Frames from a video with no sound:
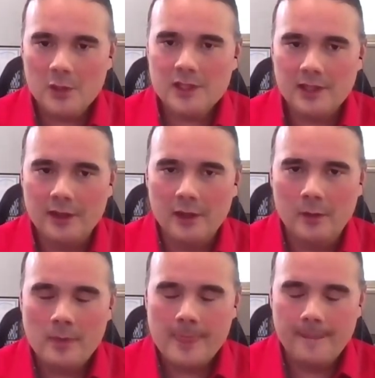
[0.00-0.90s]
Mostly,
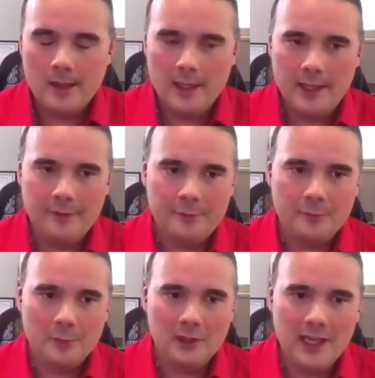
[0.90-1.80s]
though,
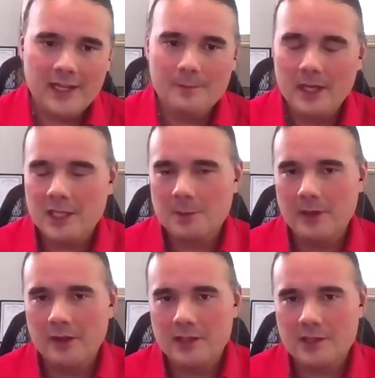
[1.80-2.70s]
I've relied on my
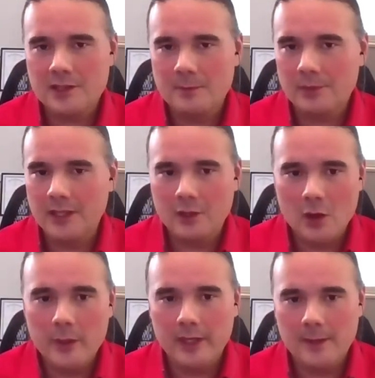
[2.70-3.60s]
experience simply
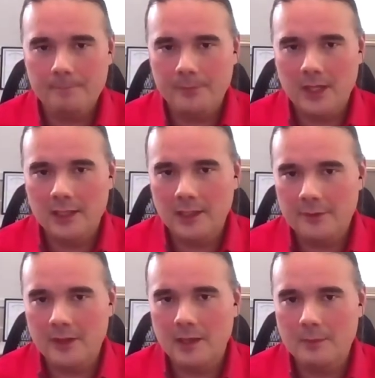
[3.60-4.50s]
growing up and
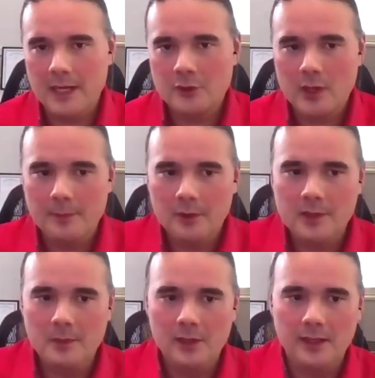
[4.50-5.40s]
living in my tribal
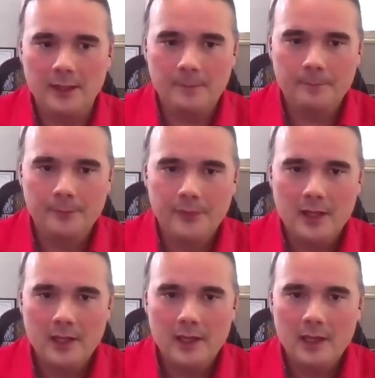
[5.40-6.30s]
community.
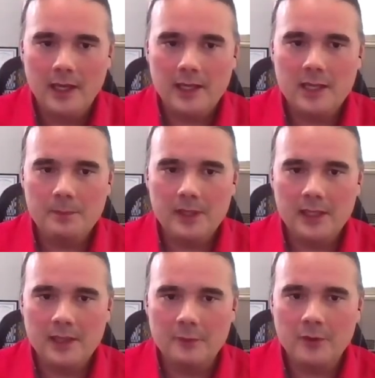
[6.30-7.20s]
I keep
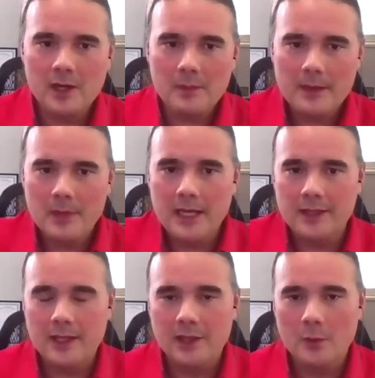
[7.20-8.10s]
it in the front of my
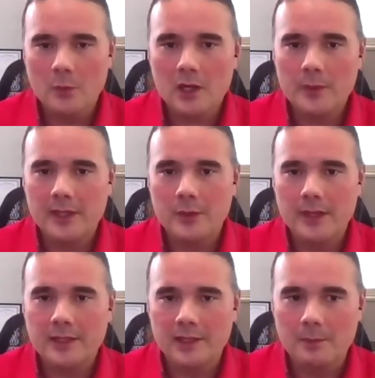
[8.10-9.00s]
mind that the work we
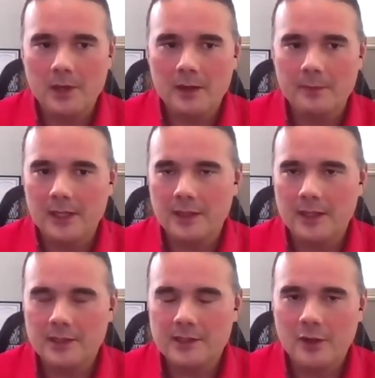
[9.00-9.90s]
do at the Department of
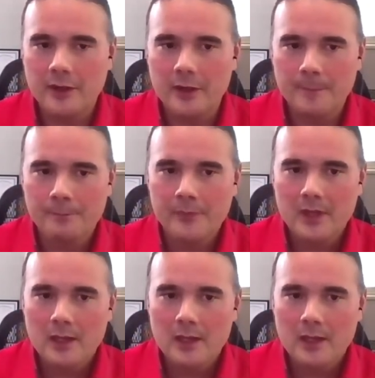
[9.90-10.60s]
the Interior